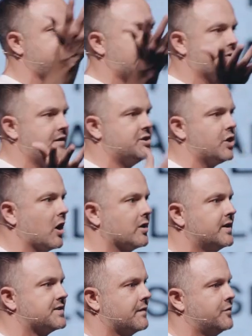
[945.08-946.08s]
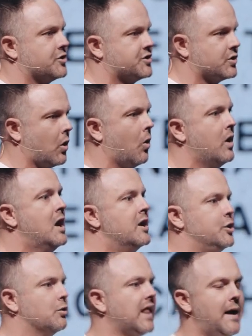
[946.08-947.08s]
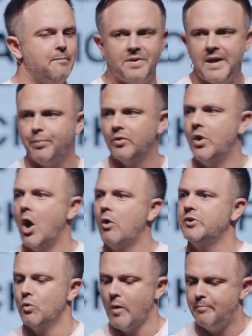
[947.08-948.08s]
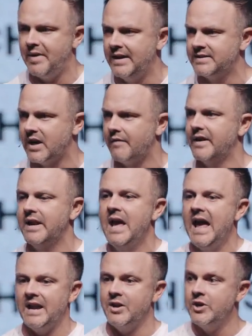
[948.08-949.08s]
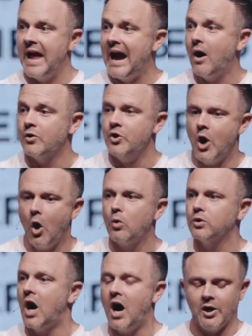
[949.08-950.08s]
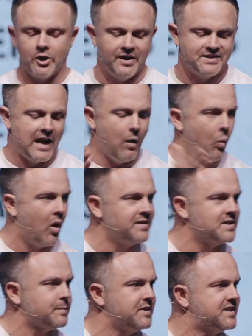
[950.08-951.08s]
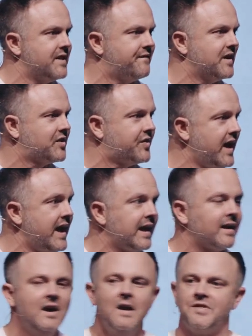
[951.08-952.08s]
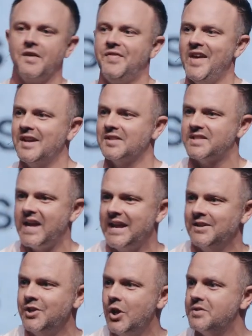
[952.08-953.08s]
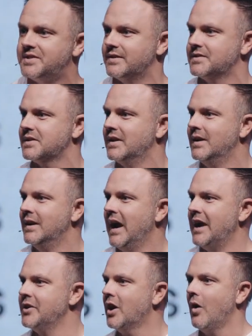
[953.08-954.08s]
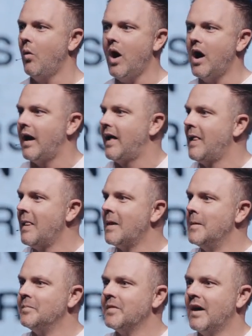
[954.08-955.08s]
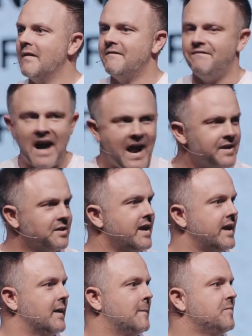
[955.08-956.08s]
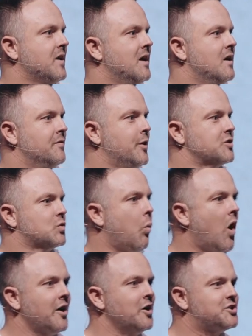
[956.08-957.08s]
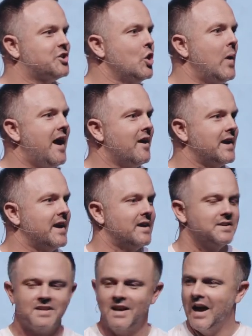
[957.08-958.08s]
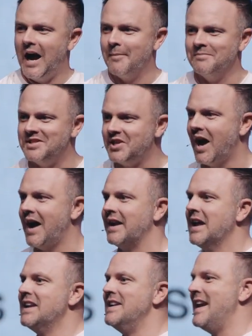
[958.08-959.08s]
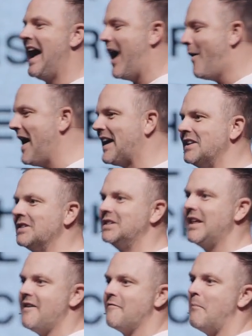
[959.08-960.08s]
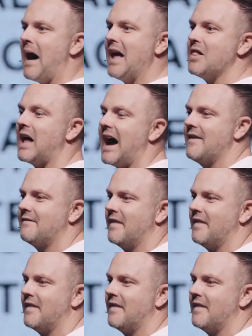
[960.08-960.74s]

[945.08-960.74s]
out of the darkness of your soul. You let people know. You repent of it. And now, no longer is that one specific thing the thing Satan uses. And you go, whoa, finally, those one or two areas, I'm done. Now I can live my life